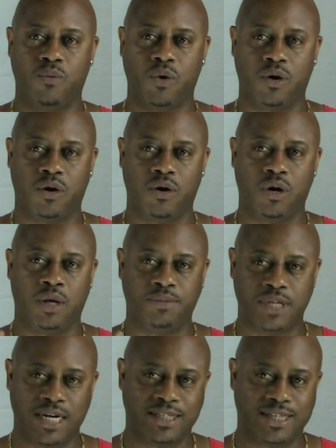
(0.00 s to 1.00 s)
were
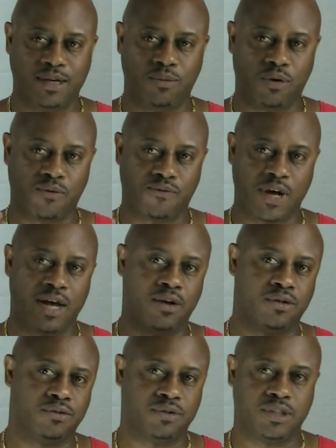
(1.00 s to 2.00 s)
abducted were
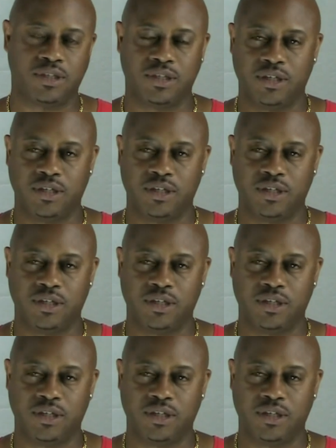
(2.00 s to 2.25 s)
found